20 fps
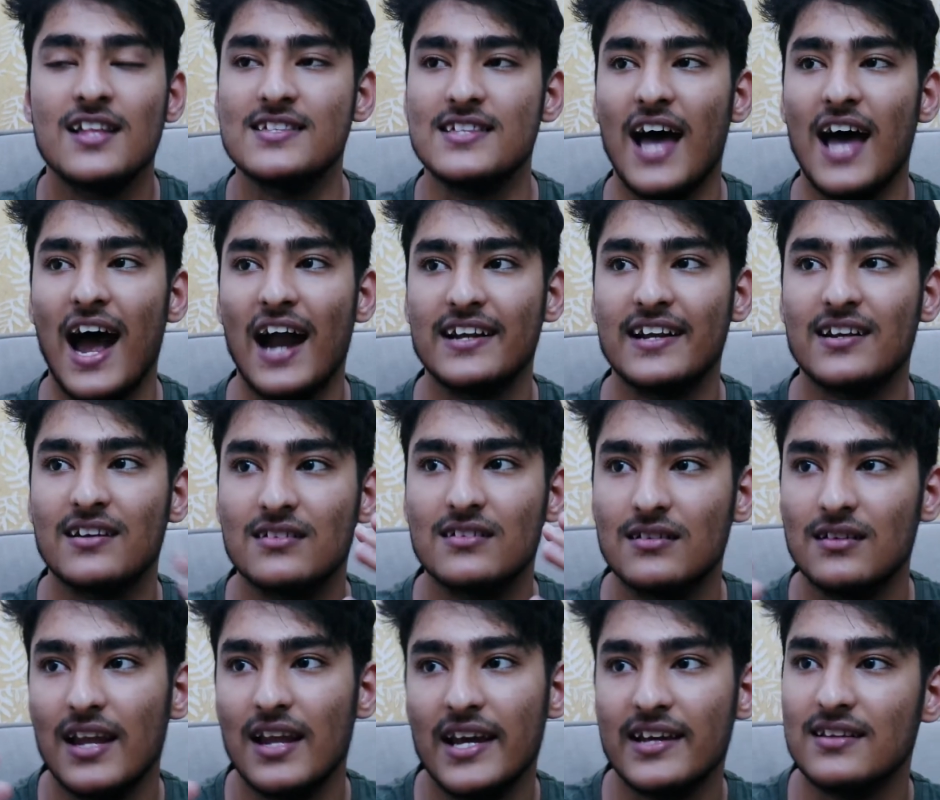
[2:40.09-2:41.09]
that
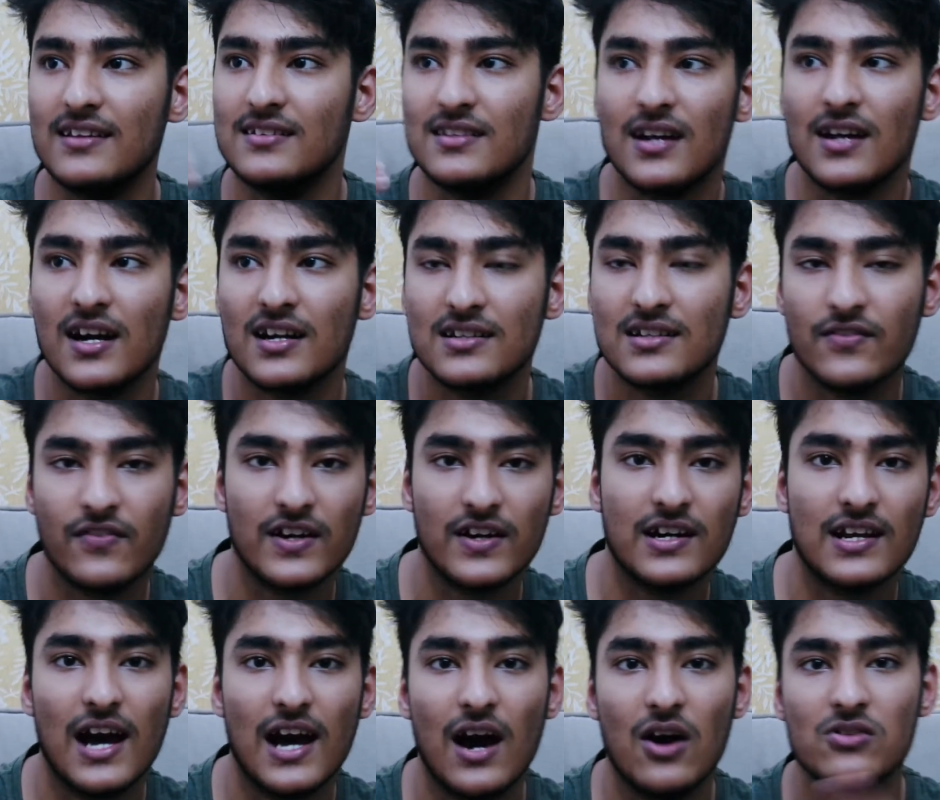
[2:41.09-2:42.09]
like there are
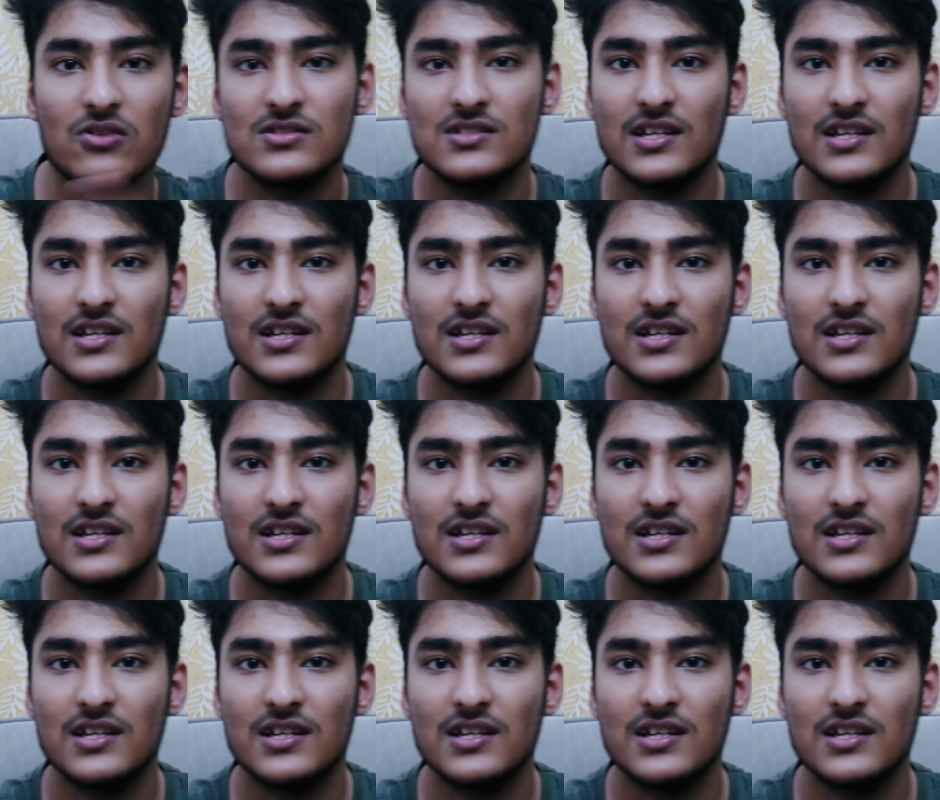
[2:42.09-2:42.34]
different clouds,